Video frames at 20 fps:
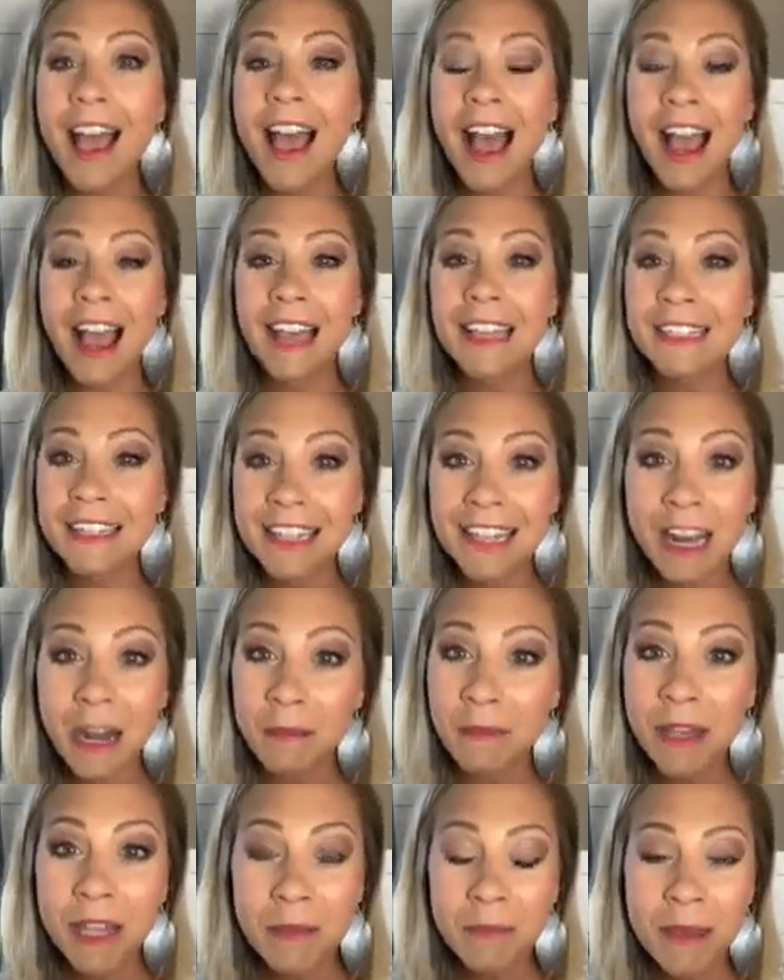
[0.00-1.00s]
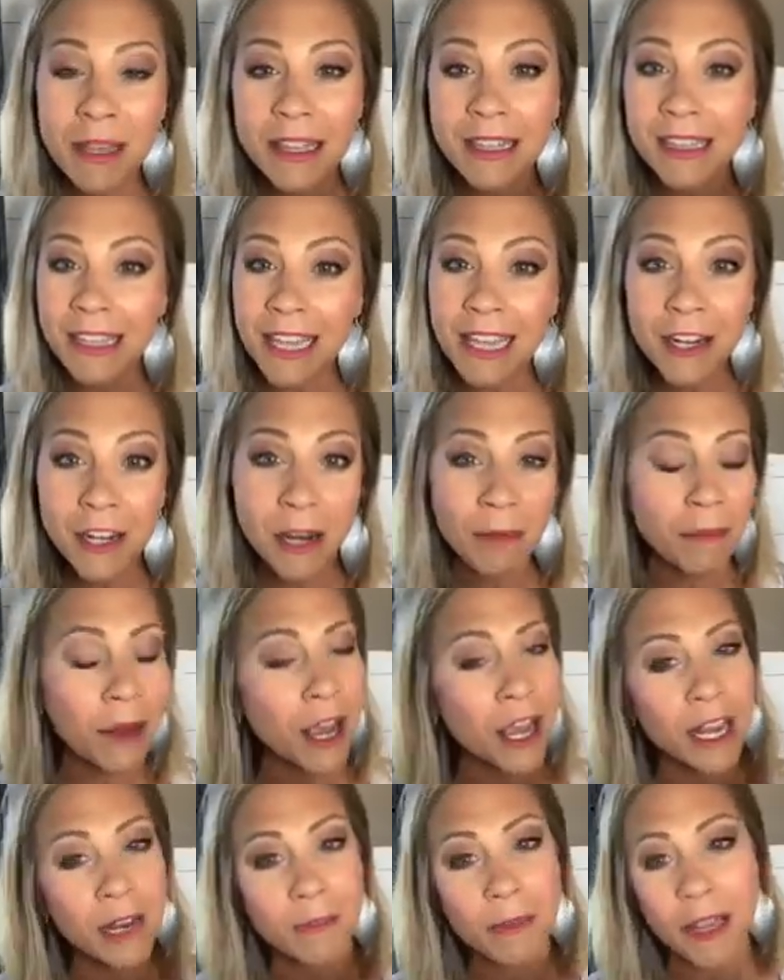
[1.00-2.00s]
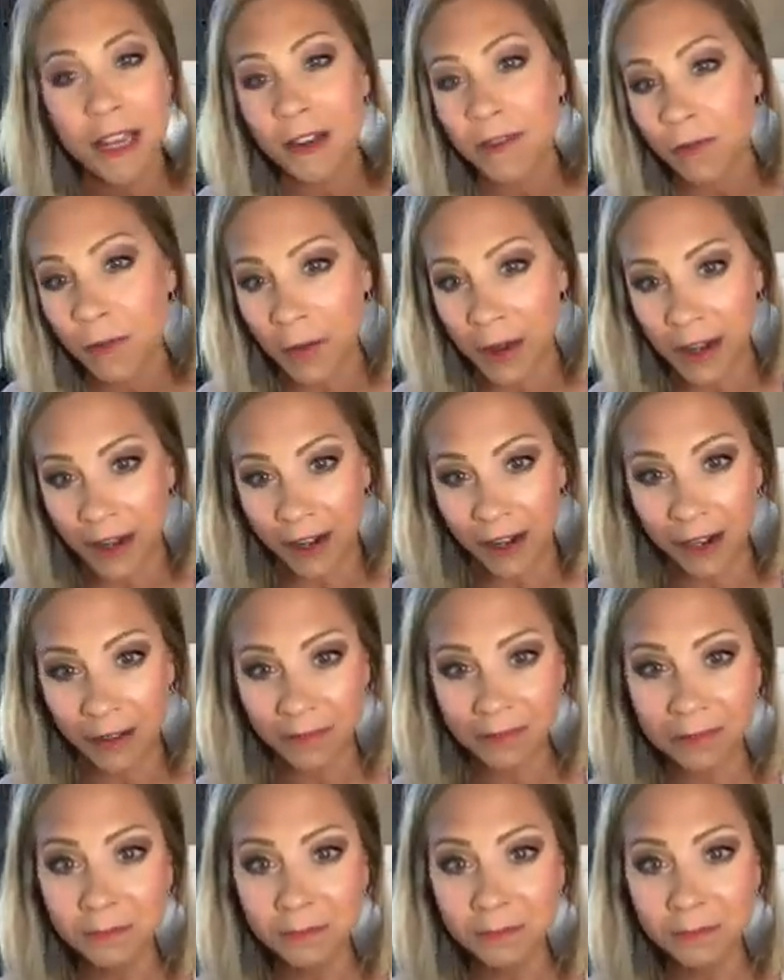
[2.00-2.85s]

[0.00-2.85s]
I said I'm going to be a leader. I'm not going to be an avoider.